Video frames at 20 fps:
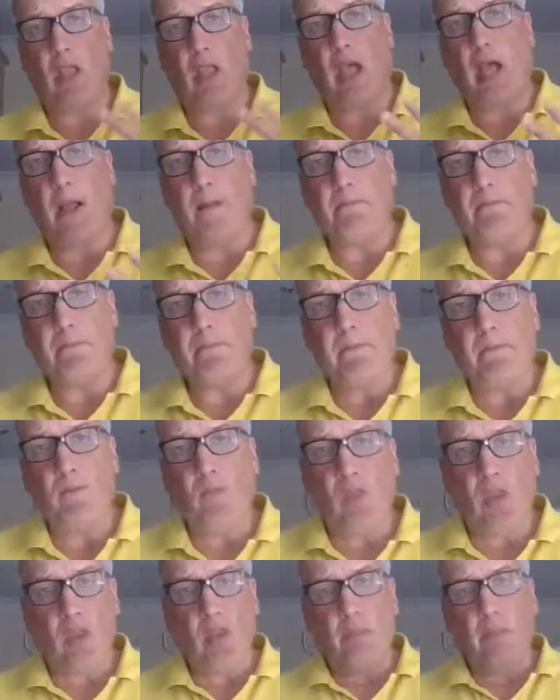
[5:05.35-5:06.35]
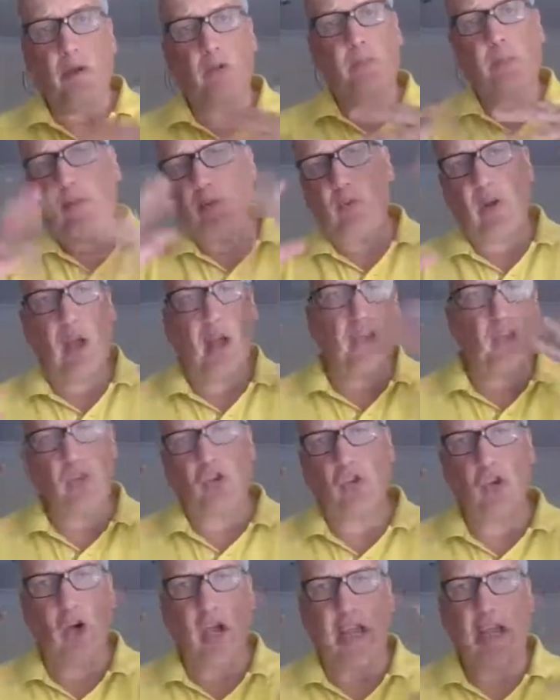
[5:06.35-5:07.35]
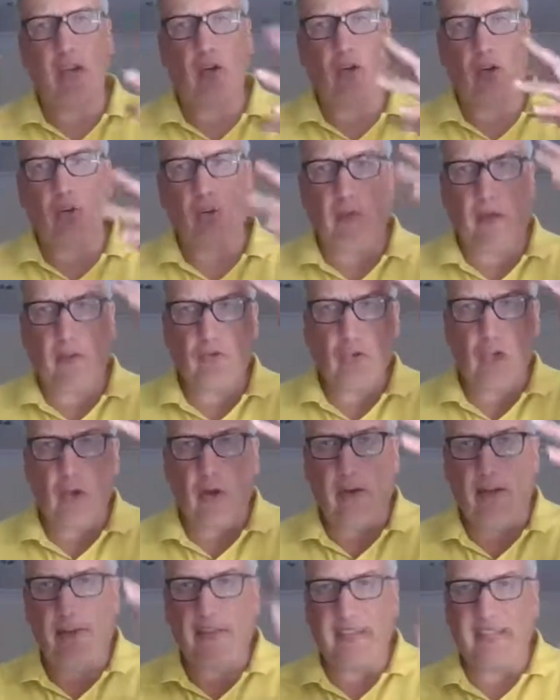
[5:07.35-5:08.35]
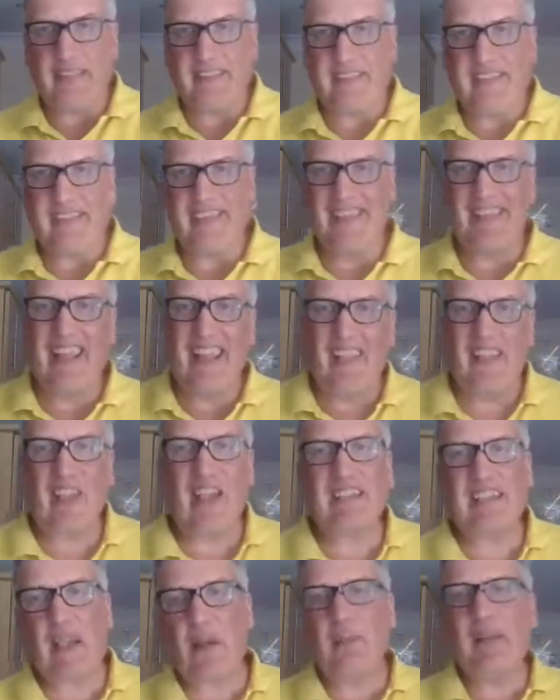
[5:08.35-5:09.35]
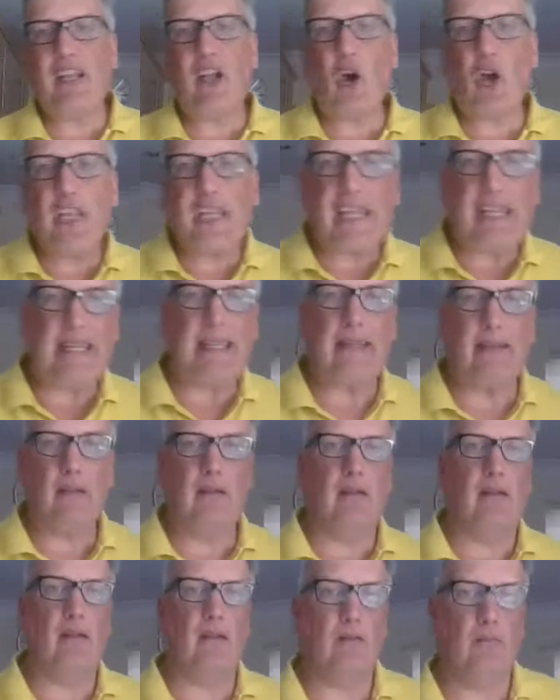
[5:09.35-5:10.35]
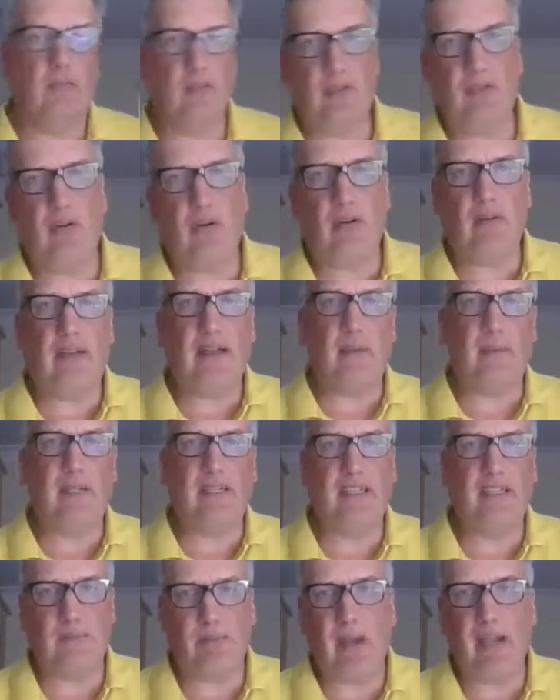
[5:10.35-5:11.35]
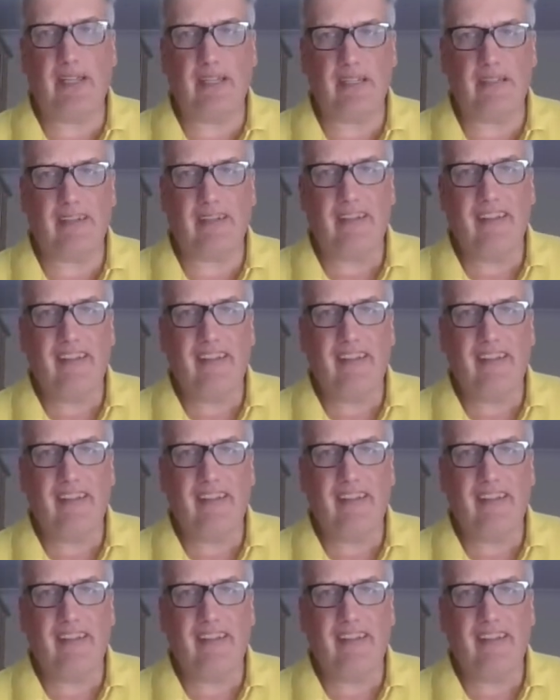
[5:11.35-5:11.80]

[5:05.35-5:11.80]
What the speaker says: Most people know it's a triangle and all those kind of things. That's how many I eat. It's not how many is made.